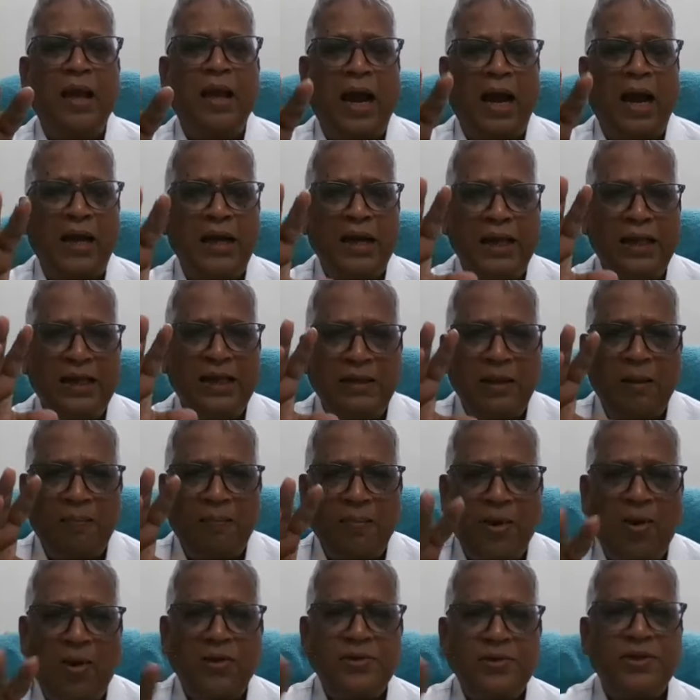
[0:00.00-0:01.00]
And in the
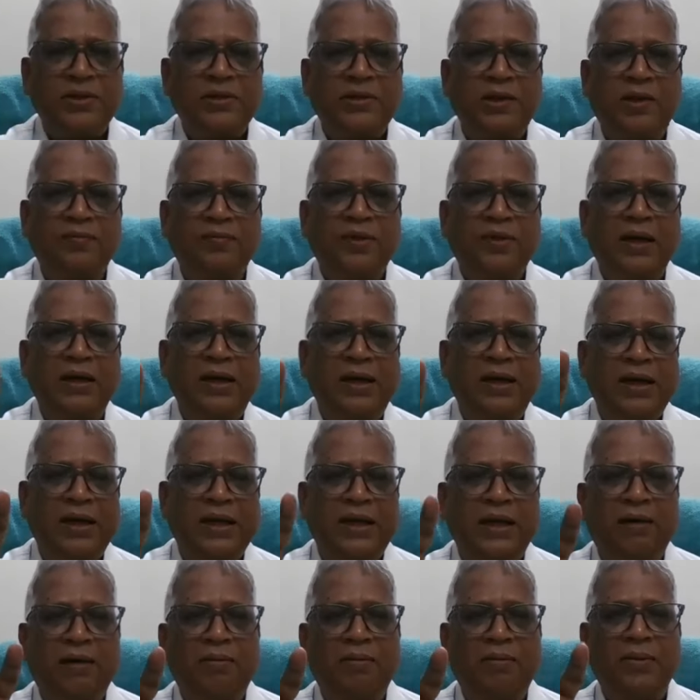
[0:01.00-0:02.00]
process of that, he
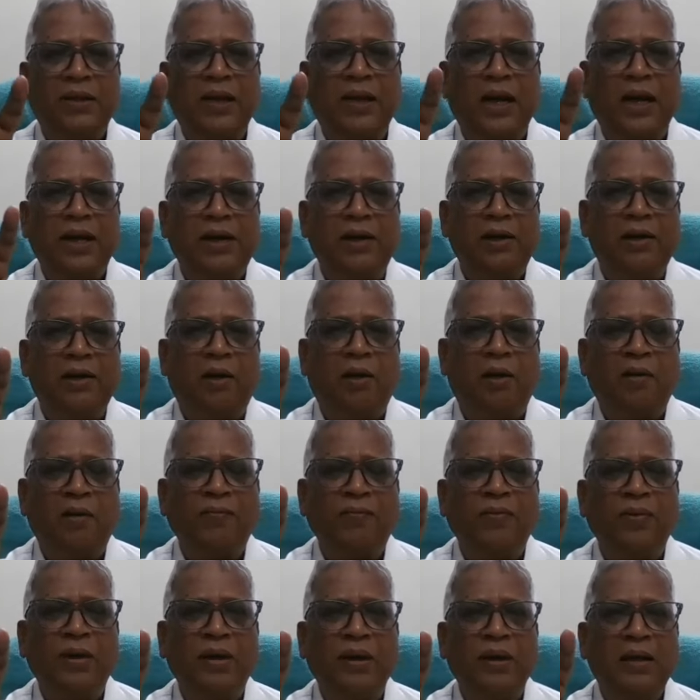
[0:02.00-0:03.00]
developed the idea of